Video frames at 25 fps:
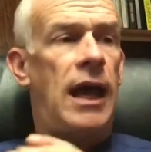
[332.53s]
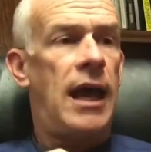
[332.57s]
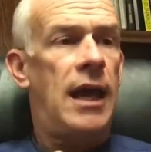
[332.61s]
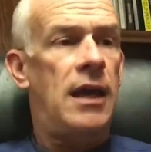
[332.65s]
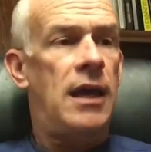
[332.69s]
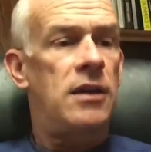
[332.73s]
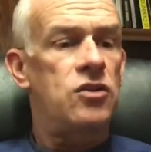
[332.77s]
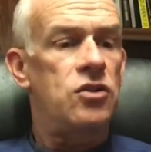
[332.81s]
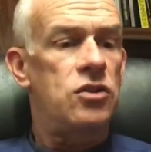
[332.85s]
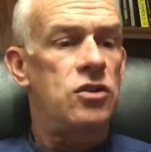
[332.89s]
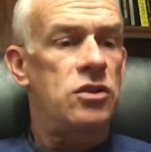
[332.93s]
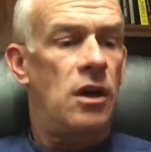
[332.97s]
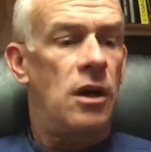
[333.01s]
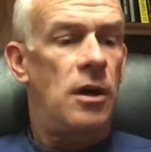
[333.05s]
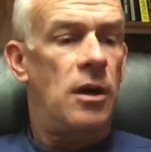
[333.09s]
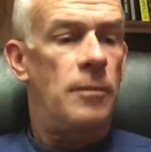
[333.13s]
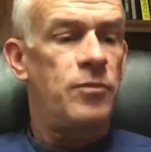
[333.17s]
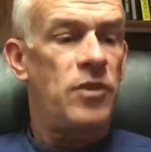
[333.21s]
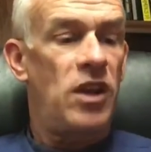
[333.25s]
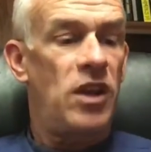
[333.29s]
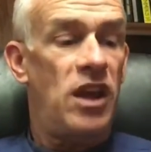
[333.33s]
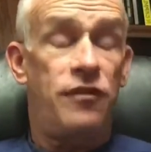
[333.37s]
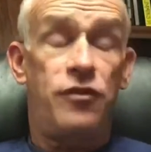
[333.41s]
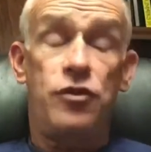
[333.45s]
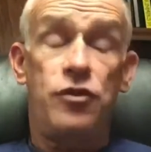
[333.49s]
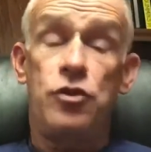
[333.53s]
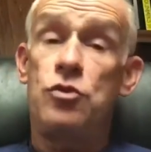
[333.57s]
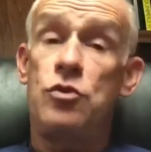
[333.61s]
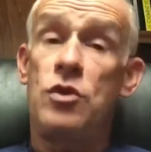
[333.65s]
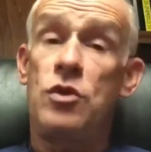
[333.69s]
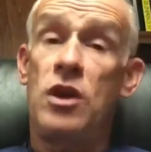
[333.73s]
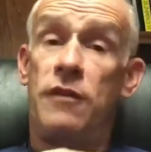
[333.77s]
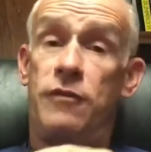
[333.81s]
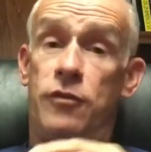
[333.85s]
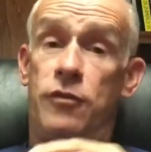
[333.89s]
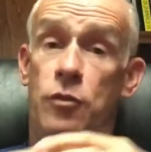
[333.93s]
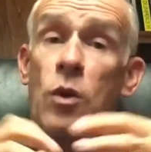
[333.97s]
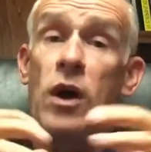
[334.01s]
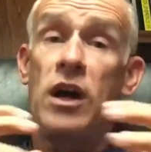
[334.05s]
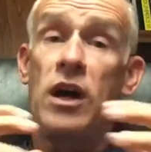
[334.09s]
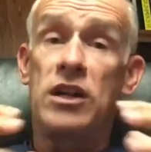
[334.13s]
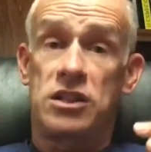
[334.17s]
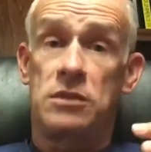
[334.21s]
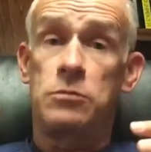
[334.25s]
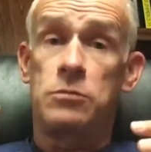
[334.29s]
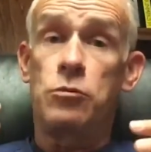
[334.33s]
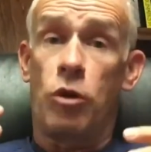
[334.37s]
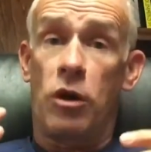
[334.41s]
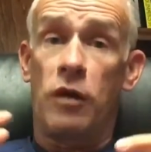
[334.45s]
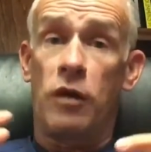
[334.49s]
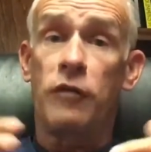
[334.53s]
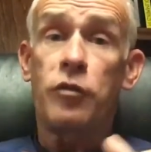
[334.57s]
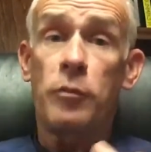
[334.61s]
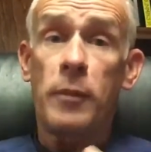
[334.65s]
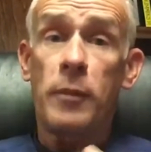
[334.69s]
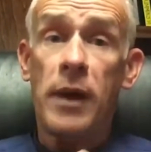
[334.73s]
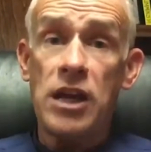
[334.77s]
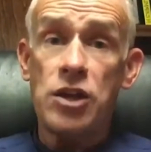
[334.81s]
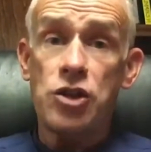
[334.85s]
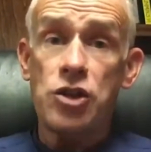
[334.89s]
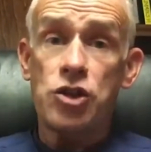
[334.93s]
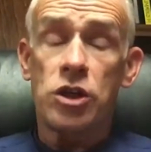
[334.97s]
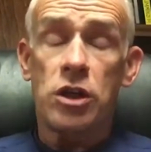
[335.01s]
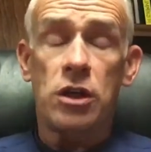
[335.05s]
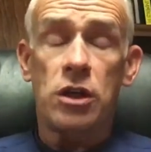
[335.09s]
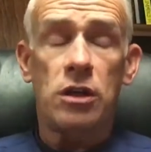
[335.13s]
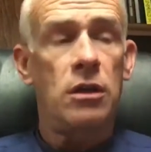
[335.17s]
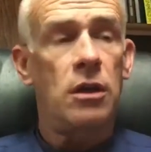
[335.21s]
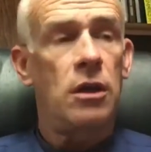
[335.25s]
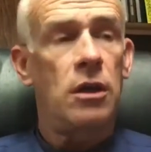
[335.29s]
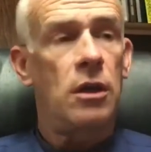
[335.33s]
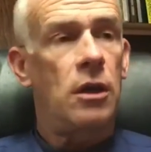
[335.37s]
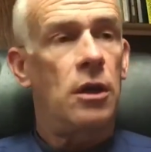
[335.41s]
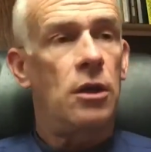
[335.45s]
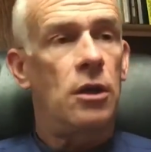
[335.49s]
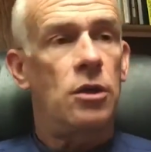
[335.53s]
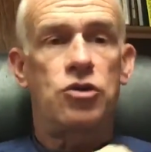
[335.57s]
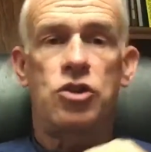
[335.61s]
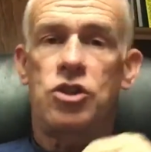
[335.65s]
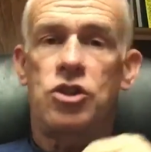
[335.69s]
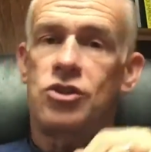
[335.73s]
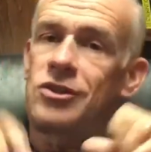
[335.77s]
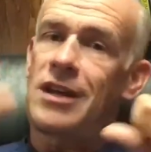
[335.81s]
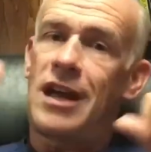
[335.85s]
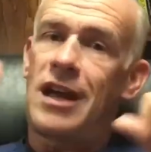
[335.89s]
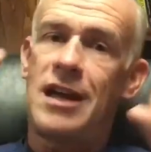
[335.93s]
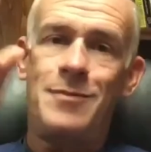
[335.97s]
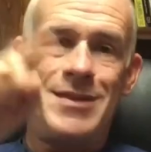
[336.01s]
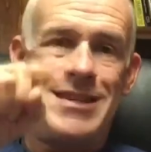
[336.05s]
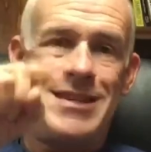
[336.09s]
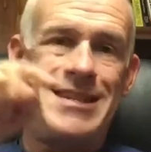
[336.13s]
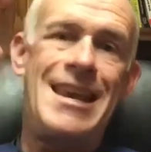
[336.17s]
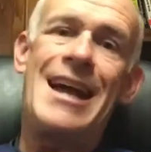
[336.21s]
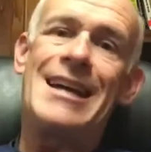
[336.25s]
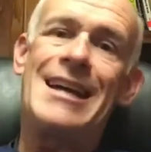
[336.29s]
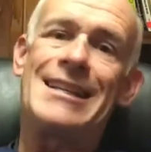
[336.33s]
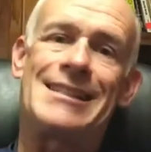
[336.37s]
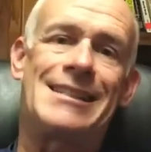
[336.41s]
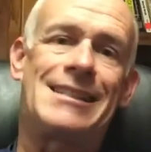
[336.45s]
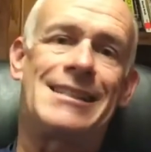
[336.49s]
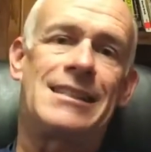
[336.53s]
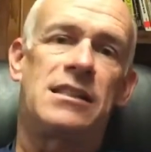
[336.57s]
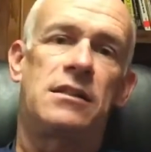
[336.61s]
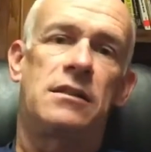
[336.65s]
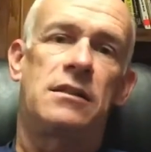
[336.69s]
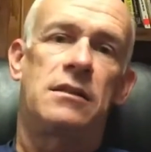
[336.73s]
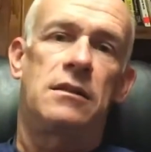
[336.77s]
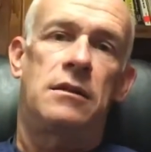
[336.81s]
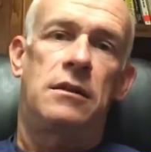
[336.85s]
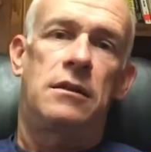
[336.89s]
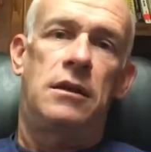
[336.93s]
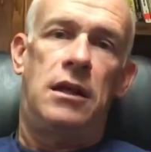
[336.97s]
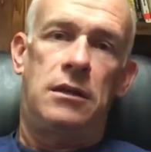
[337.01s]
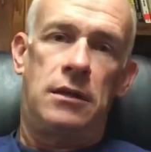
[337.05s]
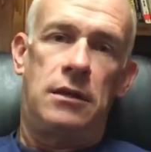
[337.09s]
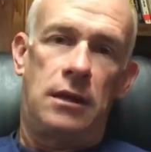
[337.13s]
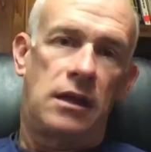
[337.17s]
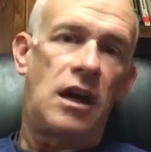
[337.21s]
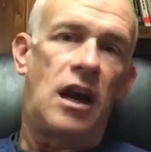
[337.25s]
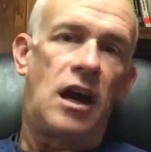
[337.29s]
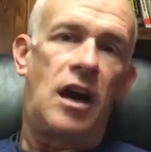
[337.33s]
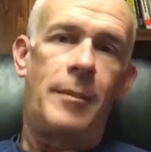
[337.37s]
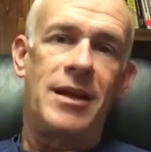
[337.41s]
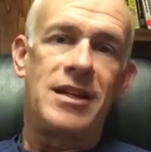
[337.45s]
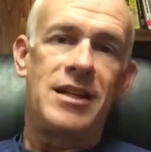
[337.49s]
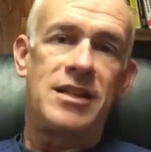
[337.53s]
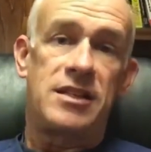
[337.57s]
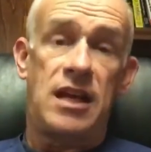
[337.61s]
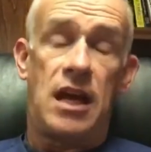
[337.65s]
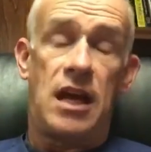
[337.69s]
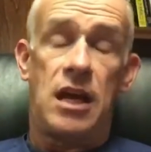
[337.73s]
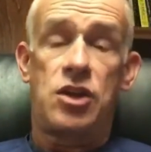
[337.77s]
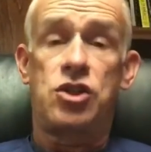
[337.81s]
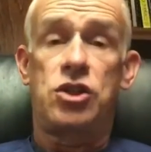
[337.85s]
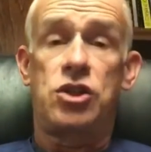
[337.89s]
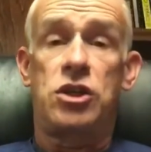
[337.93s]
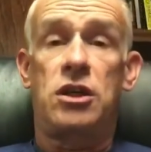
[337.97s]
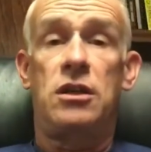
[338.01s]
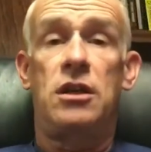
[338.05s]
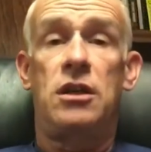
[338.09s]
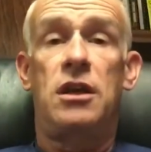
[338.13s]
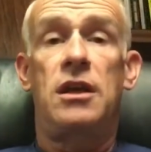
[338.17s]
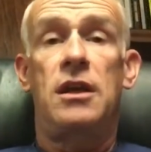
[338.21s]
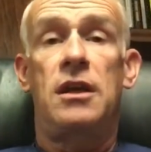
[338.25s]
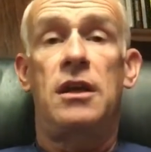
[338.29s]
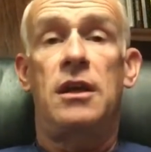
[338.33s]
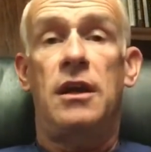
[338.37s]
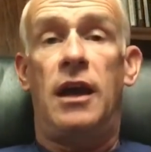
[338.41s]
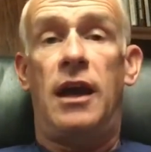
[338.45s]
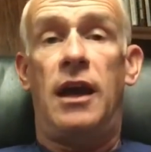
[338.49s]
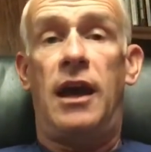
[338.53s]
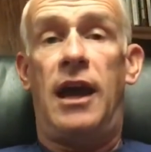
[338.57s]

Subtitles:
And if you want some more information, just type yes in the comment section,